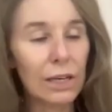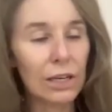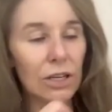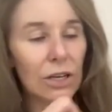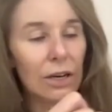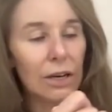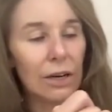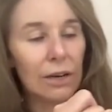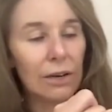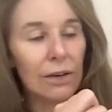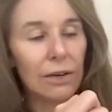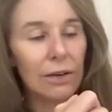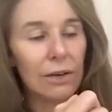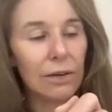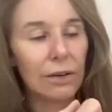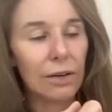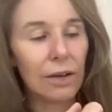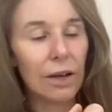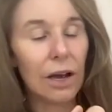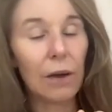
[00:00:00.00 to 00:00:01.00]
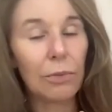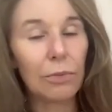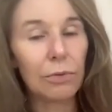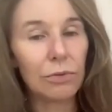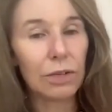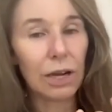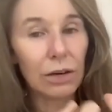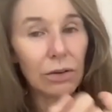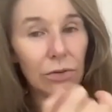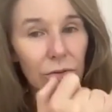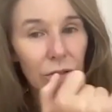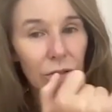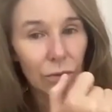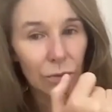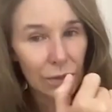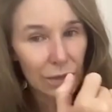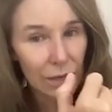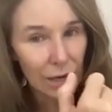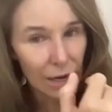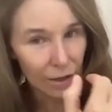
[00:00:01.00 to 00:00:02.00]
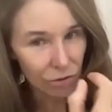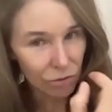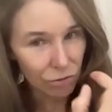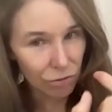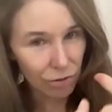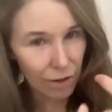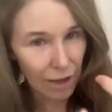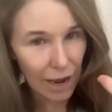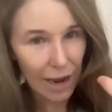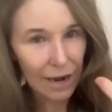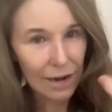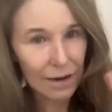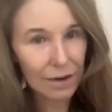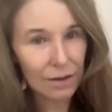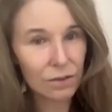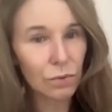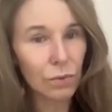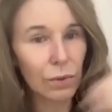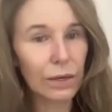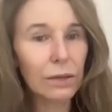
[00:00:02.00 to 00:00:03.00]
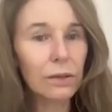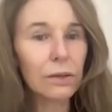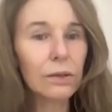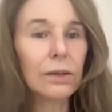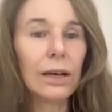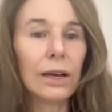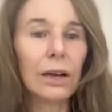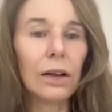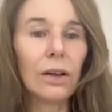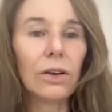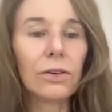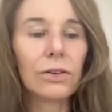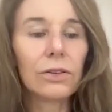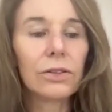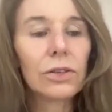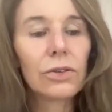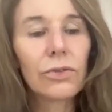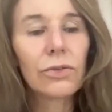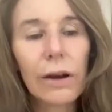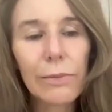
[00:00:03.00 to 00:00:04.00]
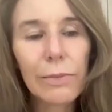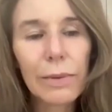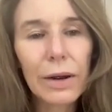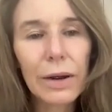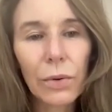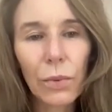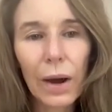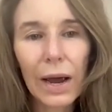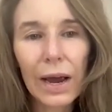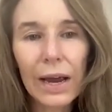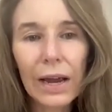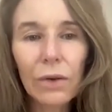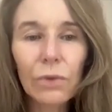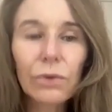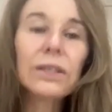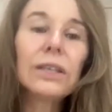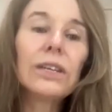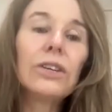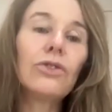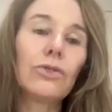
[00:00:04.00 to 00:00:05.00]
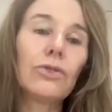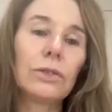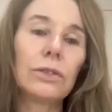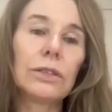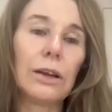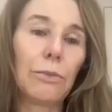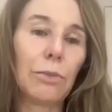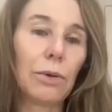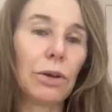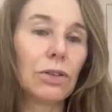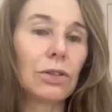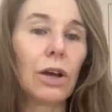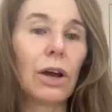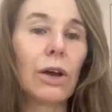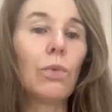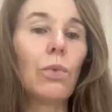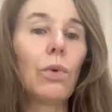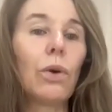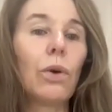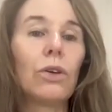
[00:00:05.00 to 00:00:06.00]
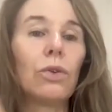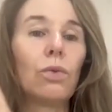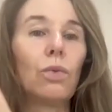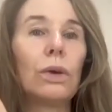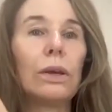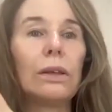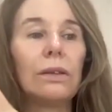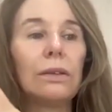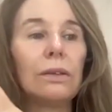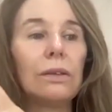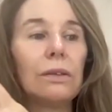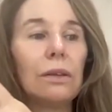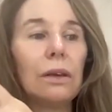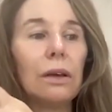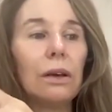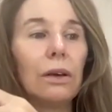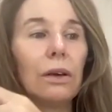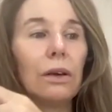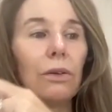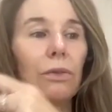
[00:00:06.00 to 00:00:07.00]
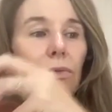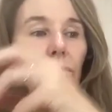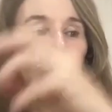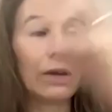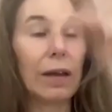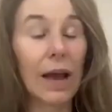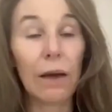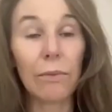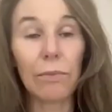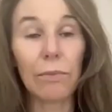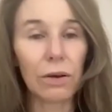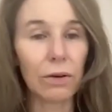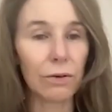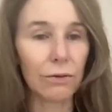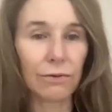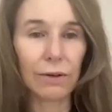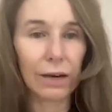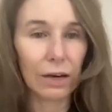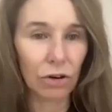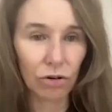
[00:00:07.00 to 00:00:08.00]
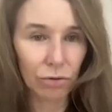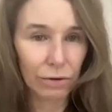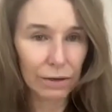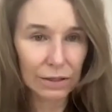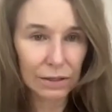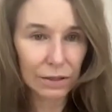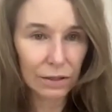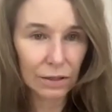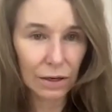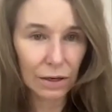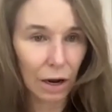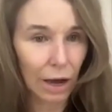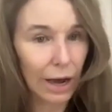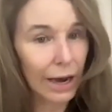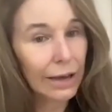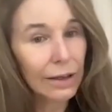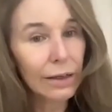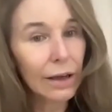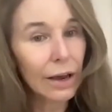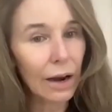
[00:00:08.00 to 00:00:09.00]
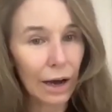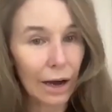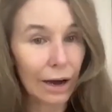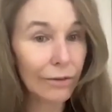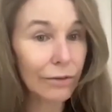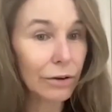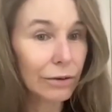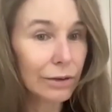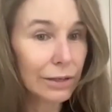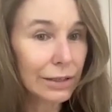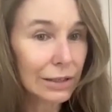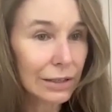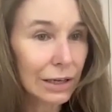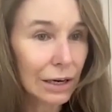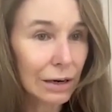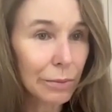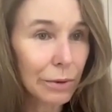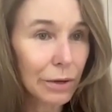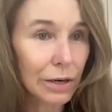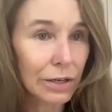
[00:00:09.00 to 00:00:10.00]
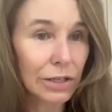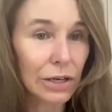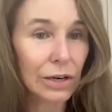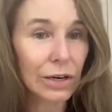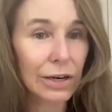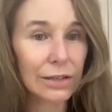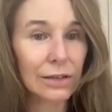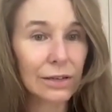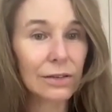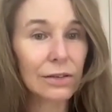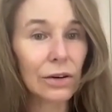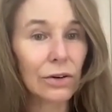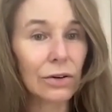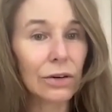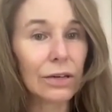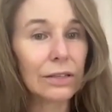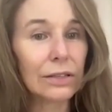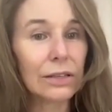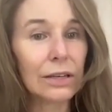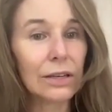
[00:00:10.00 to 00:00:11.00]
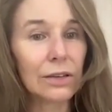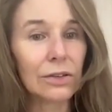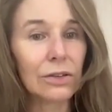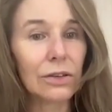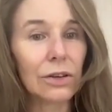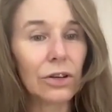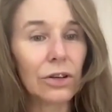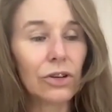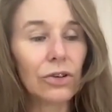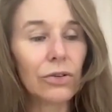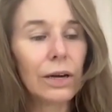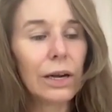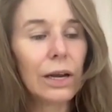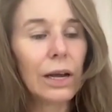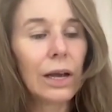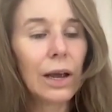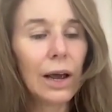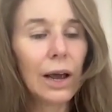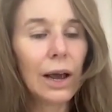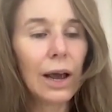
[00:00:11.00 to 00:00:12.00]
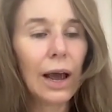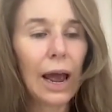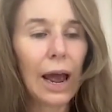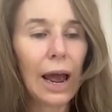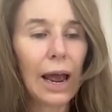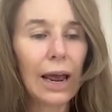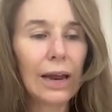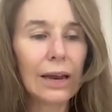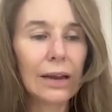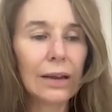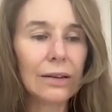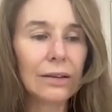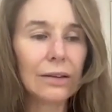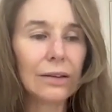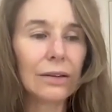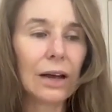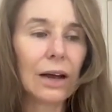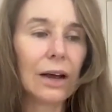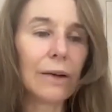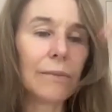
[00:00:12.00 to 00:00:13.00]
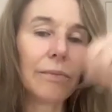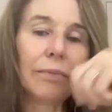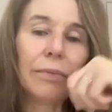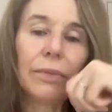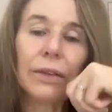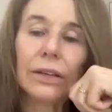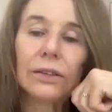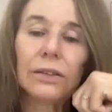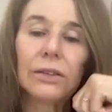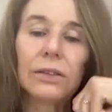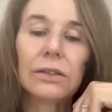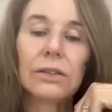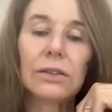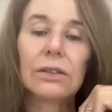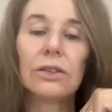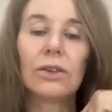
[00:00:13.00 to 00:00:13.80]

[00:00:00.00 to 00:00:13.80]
was actually carpal tunnel, so it was cut through the hand as well, and a lot of scraping away. It was interesting because I work with the rehabbing of injuries like that after it's done, but I don't necessarily see the surgery. And this